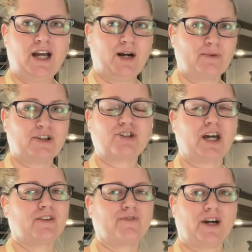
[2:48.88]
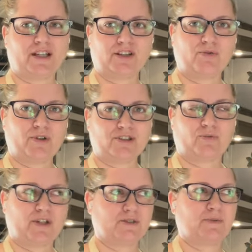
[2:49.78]
I'm going to try to find the original
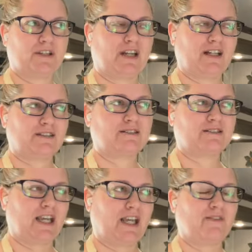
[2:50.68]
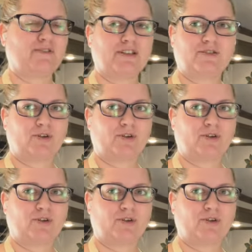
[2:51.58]
recipe that I saved.